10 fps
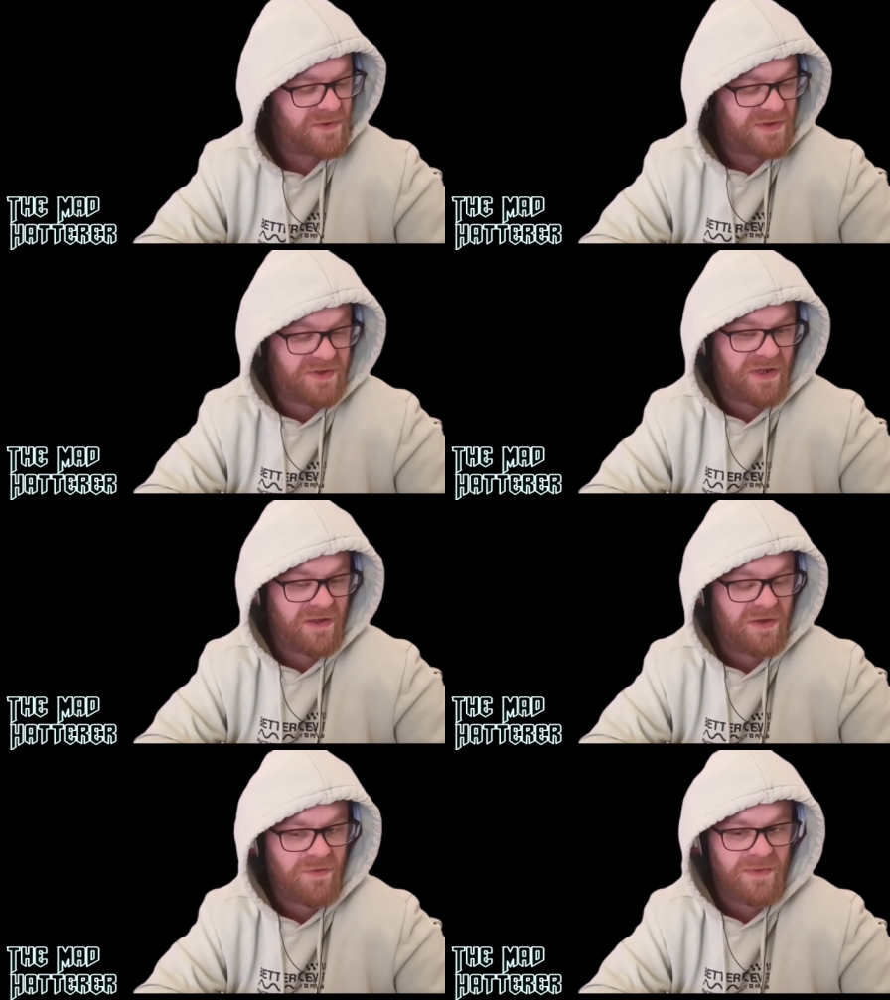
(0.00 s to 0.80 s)
We're still
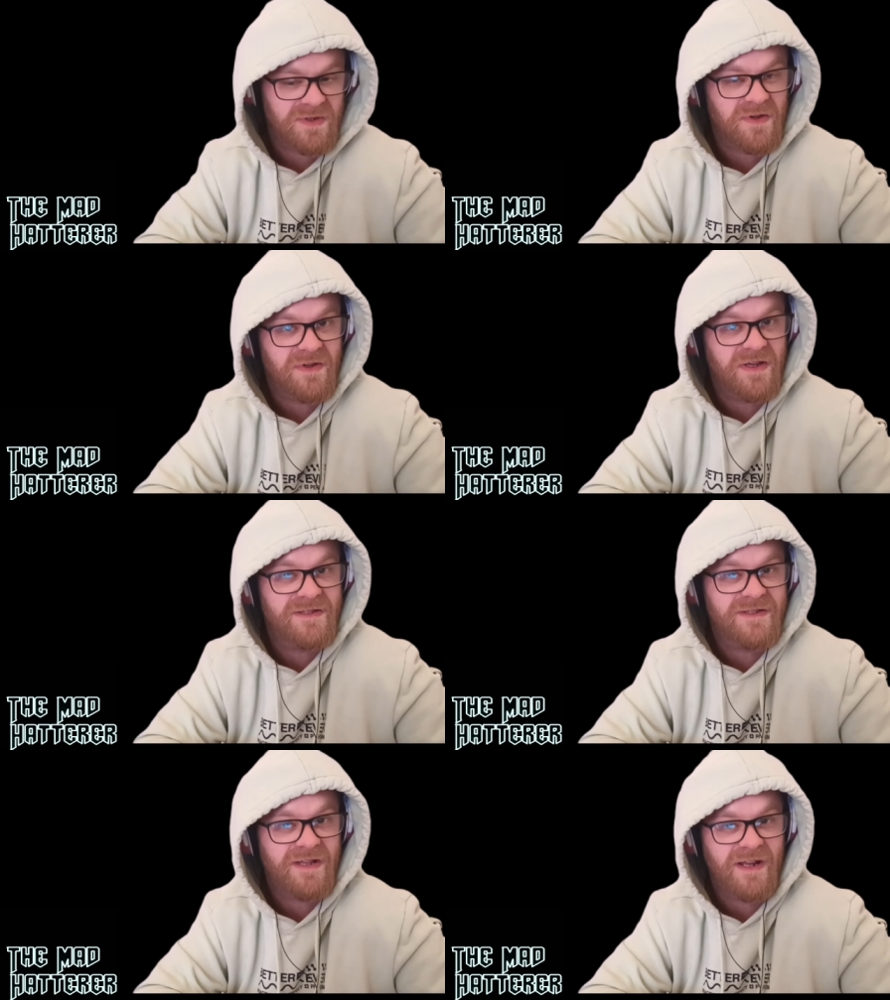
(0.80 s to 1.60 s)
humans on the
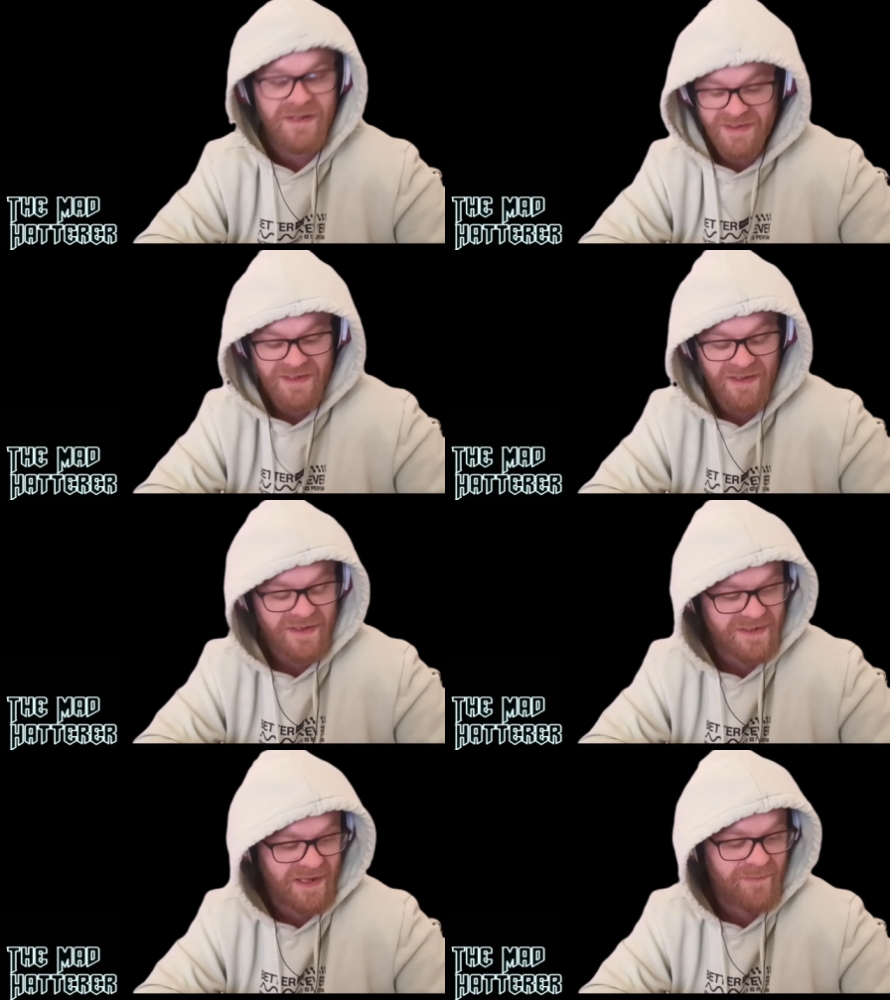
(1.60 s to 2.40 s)
inside. It's still
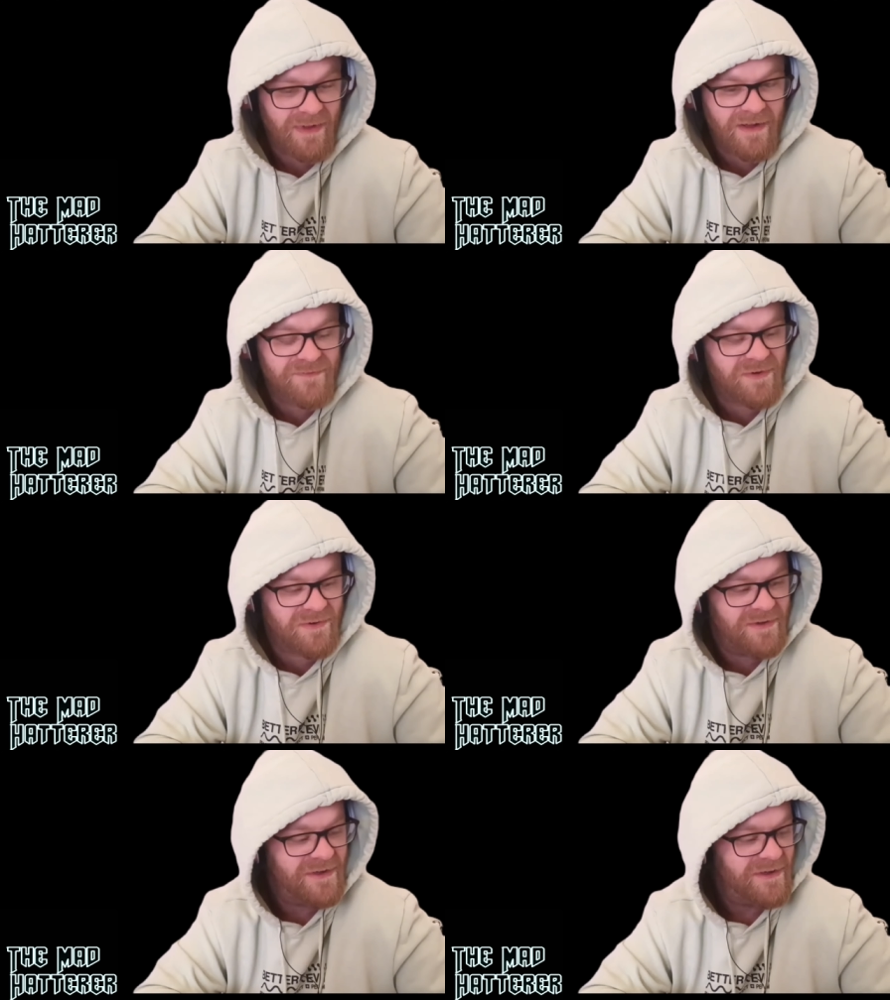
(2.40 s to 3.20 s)
the same blood, bro.